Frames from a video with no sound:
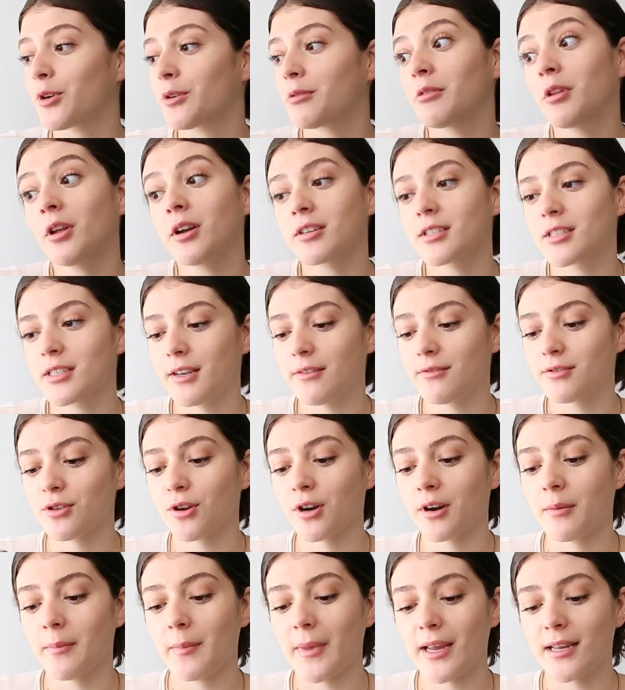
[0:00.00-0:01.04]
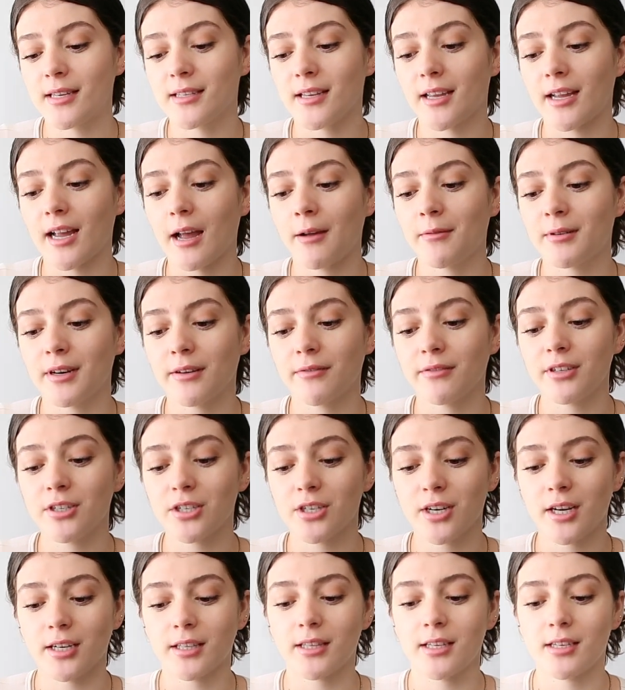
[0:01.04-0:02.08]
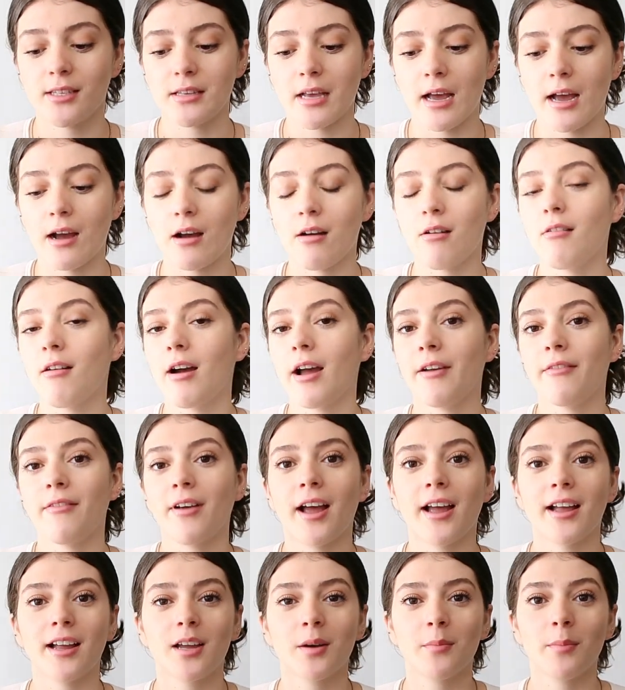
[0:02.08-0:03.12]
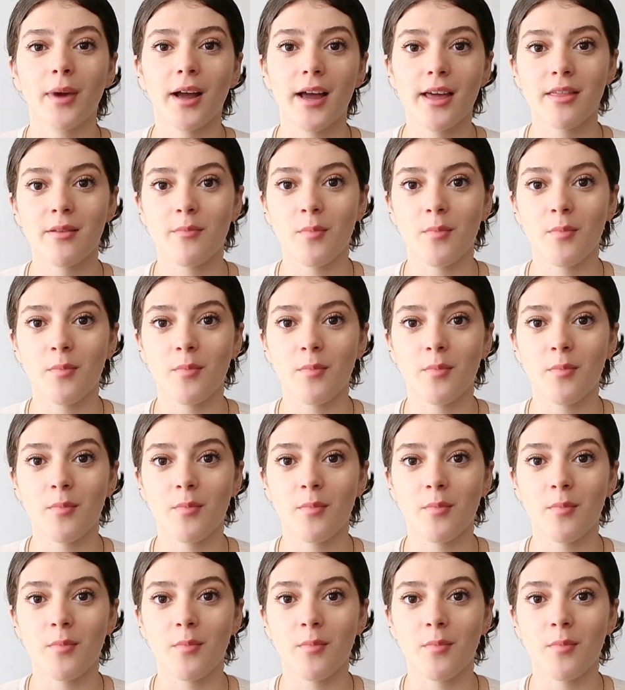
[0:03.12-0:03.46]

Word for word: or long sleeves are amazing I would definitely check these out if I could buy